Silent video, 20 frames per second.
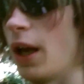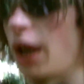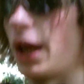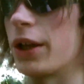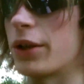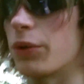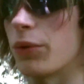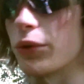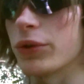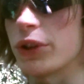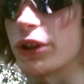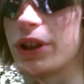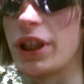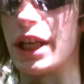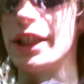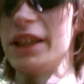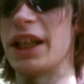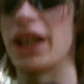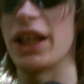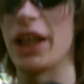It also
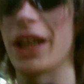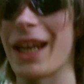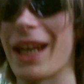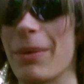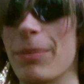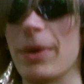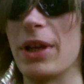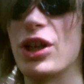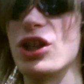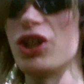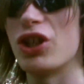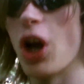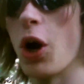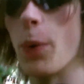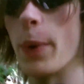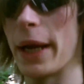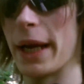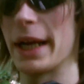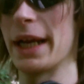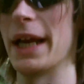says that it can be
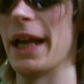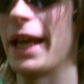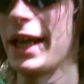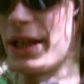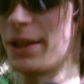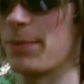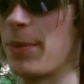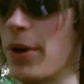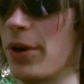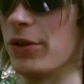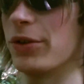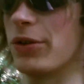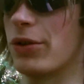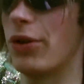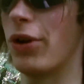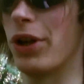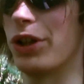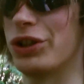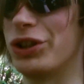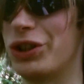showing experience or
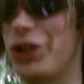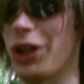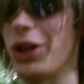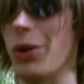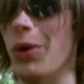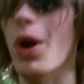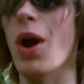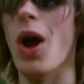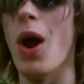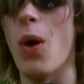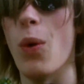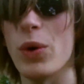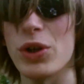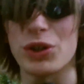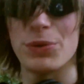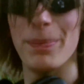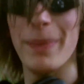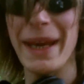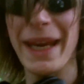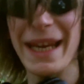knowledge too,
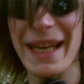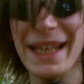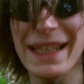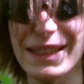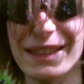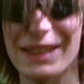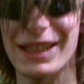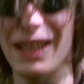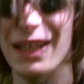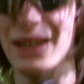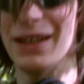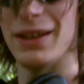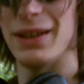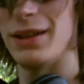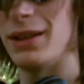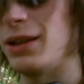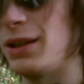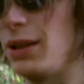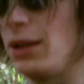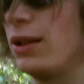which means
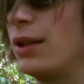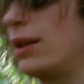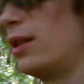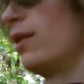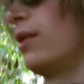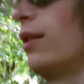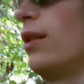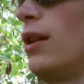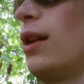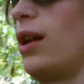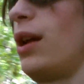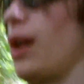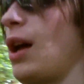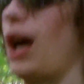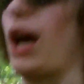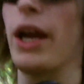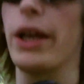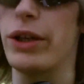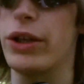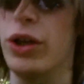
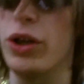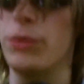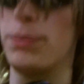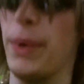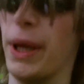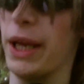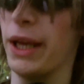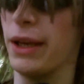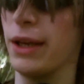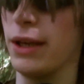I could be.